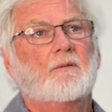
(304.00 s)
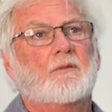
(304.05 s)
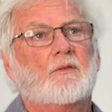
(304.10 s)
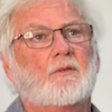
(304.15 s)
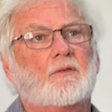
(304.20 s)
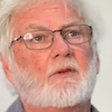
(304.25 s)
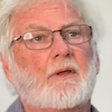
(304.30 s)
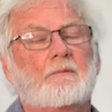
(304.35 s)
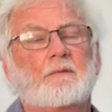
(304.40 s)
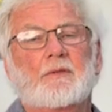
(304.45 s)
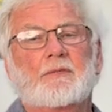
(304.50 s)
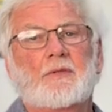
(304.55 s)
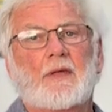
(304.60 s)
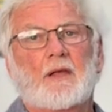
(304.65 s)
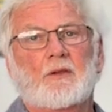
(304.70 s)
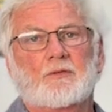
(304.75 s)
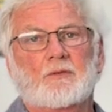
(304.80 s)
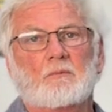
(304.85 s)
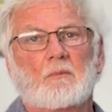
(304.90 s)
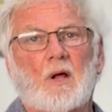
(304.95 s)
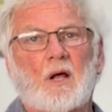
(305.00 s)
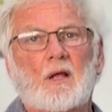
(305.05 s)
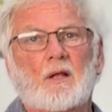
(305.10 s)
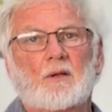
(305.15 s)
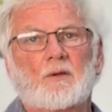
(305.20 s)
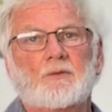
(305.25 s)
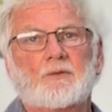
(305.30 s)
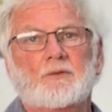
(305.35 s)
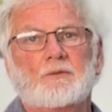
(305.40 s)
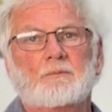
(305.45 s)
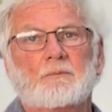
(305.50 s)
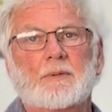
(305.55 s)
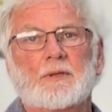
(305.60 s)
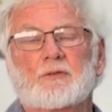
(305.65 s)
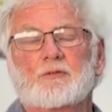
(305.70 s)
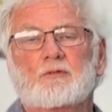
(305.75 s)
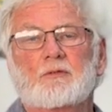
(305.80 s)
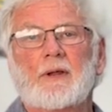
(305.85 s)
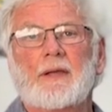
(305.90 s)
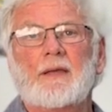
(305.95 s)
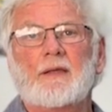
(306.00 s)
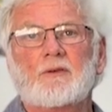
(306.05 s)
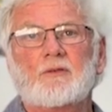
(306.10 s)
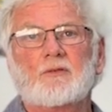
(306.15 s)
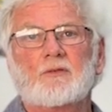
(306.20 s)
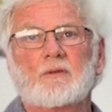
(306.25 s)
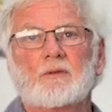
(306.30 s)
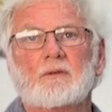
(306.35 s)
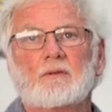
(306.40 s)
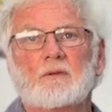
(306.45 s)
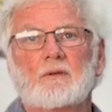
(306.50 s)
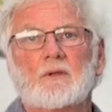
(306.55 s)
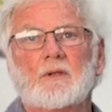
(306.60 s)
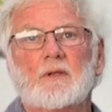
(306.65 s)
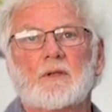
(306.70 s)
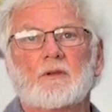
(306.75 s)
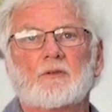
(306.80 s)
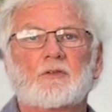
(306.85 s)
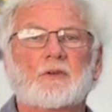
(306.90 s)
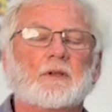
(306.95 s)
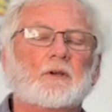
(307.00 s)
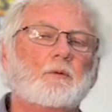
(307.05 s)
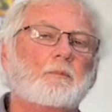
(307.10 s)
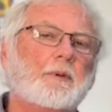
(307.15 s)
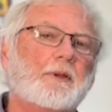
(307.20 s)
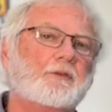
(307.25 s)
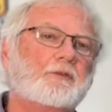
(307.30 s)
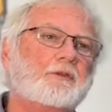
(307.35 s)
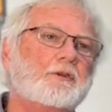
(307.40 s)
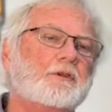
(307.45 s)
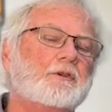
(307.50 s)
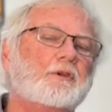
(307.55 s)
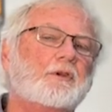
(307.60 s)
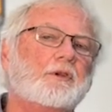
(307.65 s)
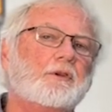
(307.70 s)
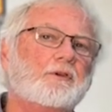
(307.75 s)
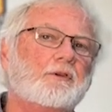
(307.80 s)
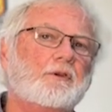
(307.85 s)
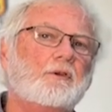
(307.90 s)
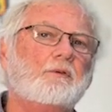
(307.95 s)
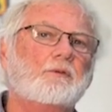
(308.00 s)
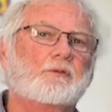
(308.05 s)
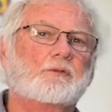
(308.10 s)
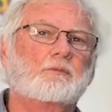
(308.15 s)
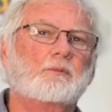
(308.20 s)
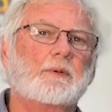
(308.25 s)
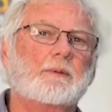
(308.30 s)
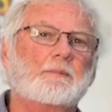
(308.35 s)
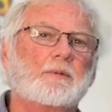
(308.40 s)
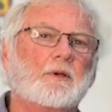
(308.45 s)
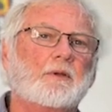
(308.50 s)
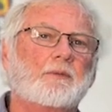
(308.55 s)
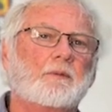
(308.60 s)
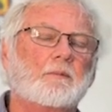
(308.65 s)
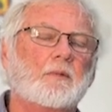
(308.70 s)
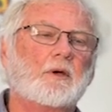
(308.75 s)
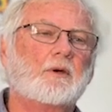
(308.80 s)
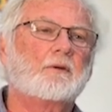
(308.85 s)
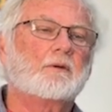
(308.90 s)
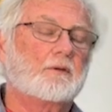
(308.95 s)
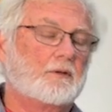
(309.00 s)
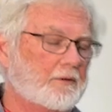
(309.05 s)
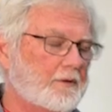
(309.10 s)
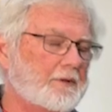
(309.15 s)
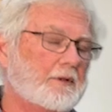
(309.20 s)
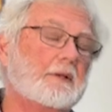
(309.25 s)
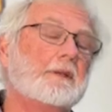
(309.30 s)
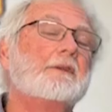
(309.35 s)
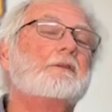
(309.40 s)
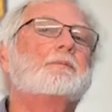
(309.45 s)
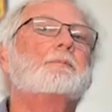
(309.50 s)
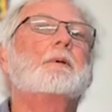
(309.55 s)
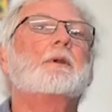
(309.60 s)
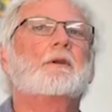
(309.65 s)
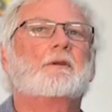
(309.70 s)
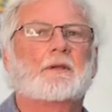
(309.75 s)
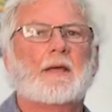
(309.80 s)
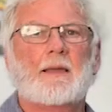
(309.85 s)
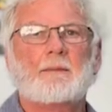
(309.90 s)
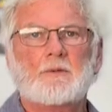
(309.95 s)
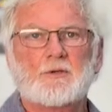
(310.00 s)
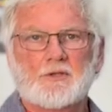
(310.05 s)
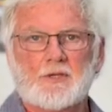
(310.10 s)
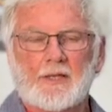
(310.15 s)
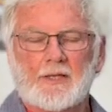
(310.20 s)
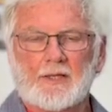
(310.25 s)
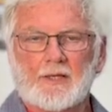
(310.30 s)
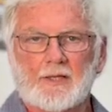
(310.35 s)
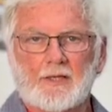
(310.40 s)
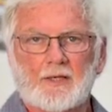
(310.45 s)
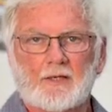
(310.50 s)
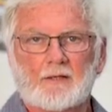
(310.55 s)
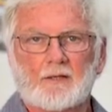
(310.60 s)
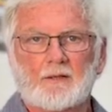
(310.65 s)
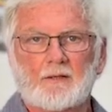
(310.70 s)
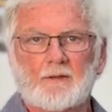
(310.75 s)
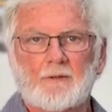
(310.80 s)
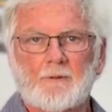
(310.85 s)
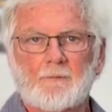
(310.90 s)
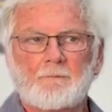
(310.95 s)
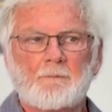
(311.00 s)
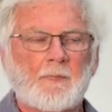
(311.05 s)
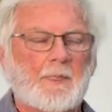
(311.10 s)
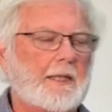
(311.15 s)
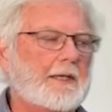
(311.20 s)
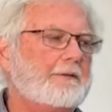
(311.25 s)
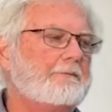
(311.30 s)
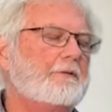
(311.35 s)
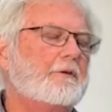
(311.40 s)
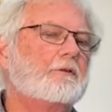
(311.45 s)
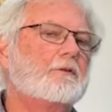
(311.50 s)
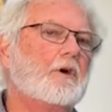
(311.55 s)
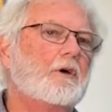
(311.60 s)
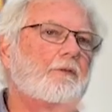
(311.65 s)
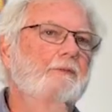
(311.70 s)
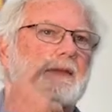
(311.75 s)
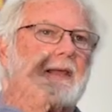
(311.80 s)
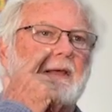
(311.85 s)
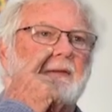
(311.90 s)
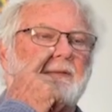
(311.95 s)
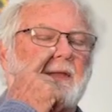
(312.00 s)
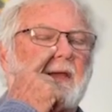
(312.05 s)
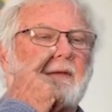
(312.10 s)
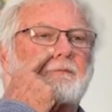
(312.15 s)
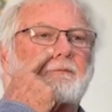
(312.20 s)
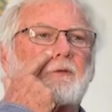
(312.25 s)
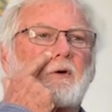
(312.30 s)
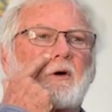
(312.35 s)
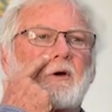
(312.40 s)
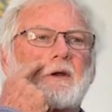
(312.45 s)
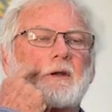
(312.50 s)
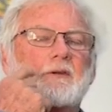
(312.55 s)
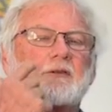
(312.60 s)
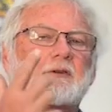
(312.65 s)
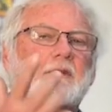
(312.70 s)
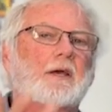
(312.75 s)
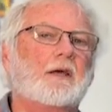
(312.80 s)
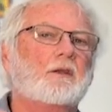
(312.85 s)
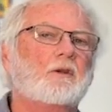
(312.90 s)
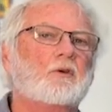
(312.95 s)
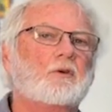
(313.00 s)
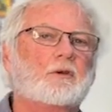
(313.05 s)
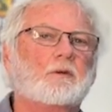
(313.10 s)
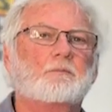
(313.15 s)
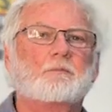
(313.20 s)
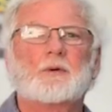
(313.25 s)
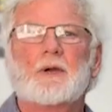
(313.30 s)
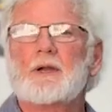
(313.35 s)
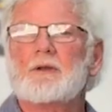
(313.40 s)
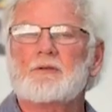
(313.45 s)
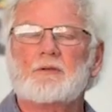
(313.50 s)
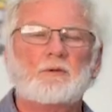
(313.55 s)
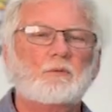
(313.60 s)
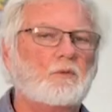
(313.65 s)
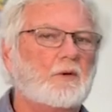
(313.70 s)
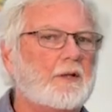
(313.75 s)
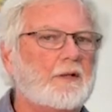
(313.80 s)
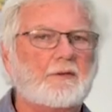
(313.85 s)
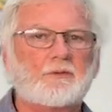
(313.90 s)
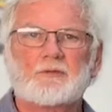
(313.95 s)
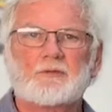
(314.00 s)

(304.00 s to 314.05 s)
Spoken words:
70,000 miles, be stretched. Single best thing you can do is to rebuild the motor, or to at least put a timing chain in it. And if you've gone down that far and it's got low compression, well, it's